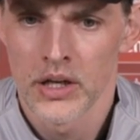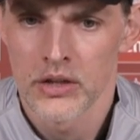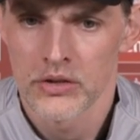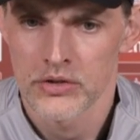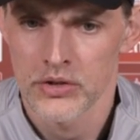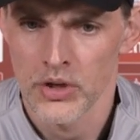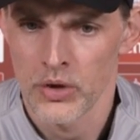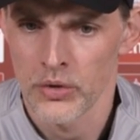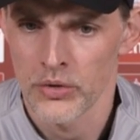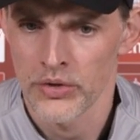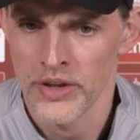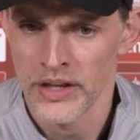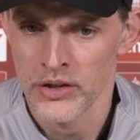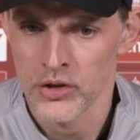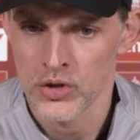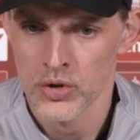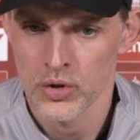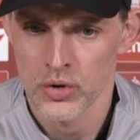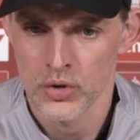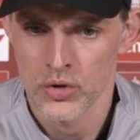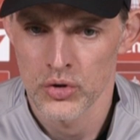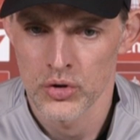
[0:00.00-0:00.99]
So that
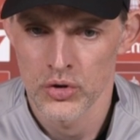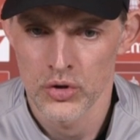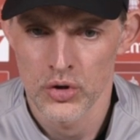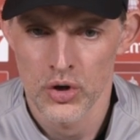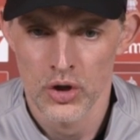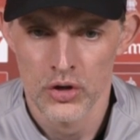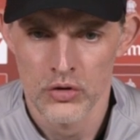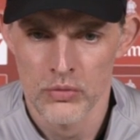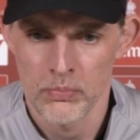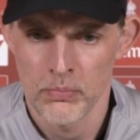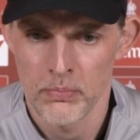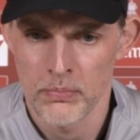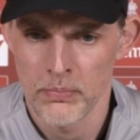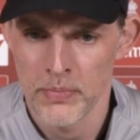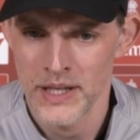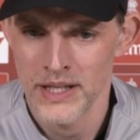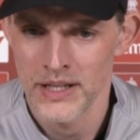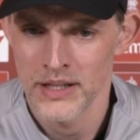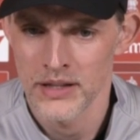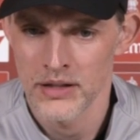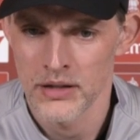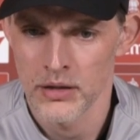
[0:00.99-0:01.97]
should not
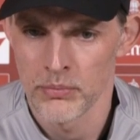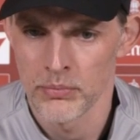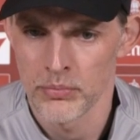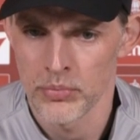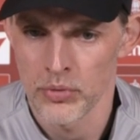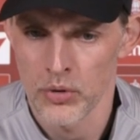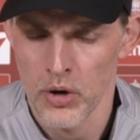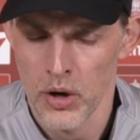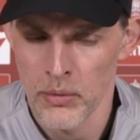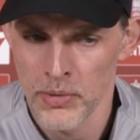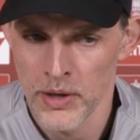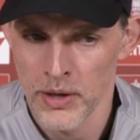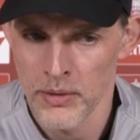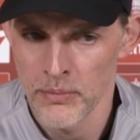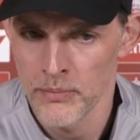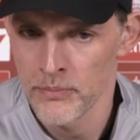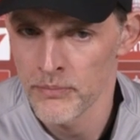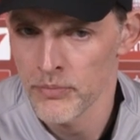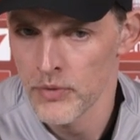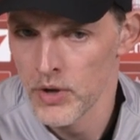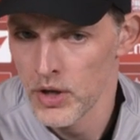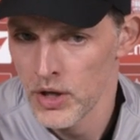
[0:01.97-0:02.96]
be the
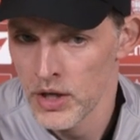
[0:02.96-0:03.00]
problem.